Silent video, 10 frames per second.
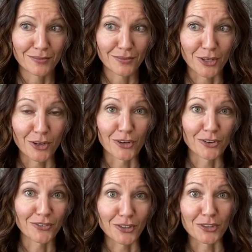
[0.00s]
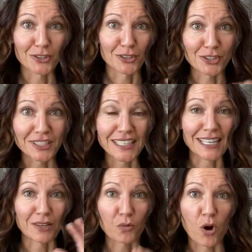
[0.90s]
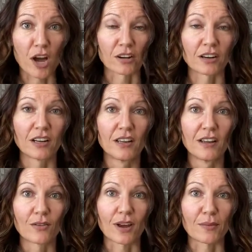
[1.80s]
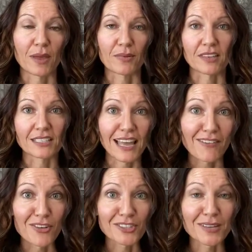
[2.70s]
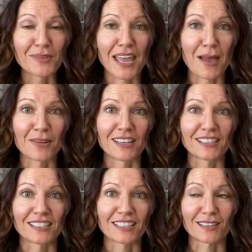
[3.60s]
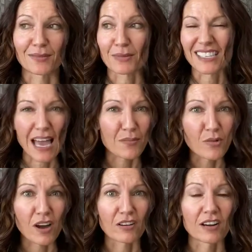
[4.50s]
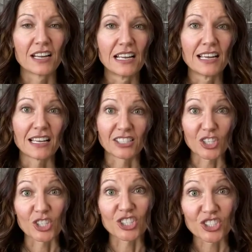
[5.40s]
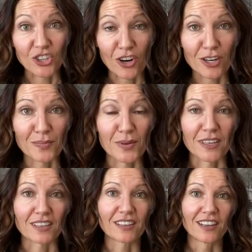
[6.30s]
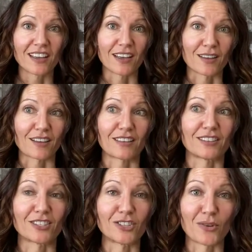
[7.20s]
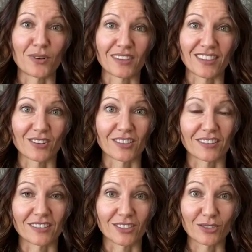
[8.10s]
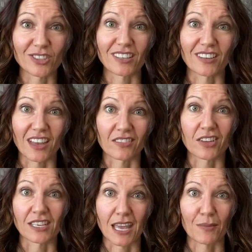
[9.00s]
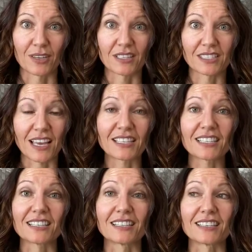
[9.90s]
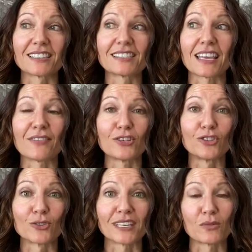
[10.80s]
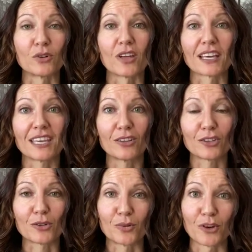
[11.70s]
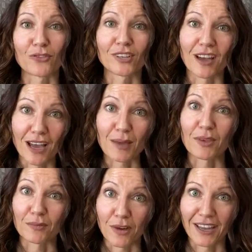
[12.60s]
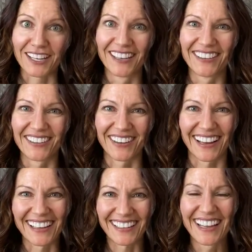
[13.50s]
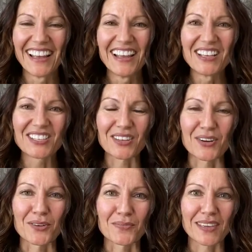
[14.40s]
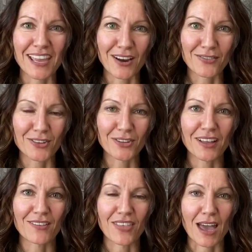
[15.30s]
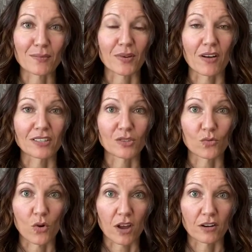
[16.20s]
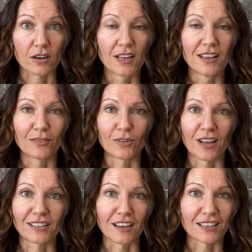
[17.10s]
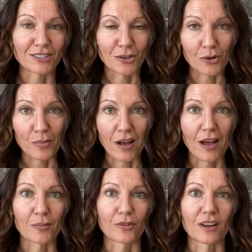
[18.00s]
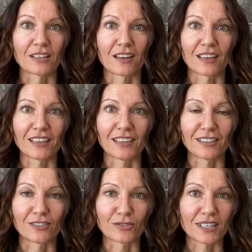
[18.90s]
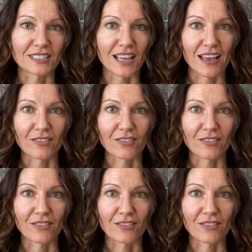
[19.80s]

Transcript: pure, filtered, clean water, right, maybe that doesn't have all those contaminants, that maybe tap water is a good start, but Uh, just knowing that there's a, usually a lot of contaminants. Yes, it is safe to drink. It will not kill you, but over time it might, right? So be careful of that, but also water. We're not talking soda pop. We're not talking drinks that have